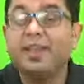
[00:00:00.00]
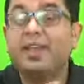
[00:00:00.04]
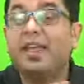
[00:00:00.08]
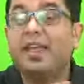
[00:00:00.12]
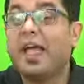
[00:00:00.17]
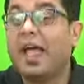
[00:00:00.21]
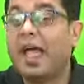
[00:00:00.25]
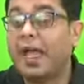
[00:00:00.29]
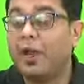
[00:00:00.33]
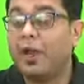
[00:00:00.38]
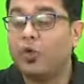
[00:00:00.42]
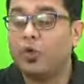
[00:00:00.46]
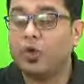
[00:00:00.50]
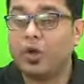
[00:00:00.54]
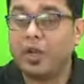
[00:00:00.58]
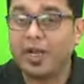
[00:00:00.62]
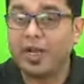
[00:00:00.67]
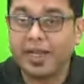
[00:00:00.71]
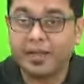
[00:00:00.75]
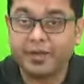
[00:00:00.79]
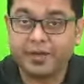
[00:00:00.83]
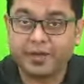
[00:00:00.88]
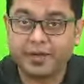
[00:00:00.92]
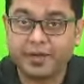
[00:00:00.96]

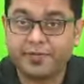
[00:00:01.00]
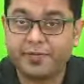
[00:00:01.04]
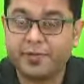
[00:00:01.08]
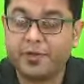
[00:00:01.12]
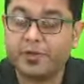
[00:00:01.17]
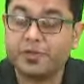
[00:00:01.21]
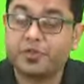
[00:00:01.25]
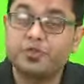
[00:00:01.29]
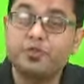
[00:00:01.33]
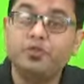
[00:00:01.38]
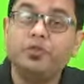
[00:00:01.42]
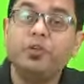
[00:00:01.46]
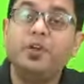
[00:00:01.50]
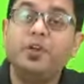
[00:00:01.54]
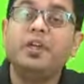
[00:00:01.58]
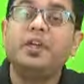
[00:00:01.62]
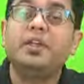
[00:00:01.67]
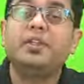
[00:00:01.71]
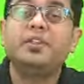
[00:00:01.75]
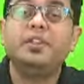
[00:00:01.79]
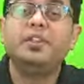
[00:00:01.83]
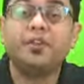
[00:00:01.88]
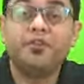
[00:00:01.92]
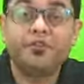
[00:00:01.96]
Halocline refers to
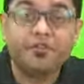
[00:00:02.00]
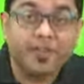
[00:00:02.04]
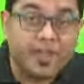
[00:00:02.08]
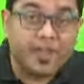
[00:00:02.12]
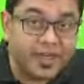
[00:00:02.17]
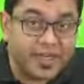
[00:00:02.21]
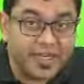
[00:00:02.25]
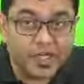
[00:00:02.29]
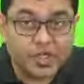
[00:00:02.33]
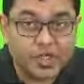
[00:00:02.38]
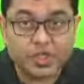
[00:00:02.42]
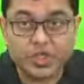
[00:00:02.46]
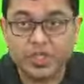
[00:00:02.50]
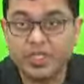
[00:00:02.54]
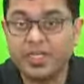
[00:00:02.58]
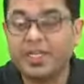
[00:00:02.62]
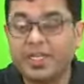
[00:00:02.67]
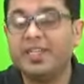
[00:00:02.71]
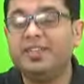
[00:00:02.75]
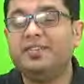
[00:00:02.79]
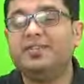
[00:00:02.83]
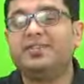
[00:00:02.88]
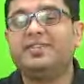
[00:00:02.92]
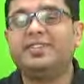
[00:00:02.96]
the variation
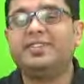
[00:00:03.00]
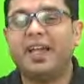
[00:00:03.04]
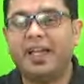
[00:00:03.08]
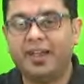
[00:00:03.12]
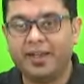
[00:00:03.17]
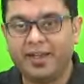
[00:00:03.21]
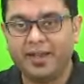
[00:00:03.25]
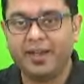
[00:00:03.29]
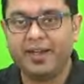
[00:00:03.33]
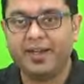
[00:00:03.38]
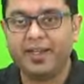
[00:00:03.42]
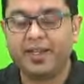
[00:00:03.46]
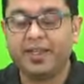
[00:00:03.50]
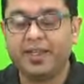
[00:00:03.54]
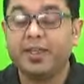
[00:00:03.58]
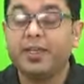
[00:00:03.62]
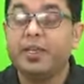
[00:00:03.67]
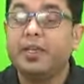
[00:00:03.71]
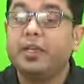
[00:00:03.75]
in salinity.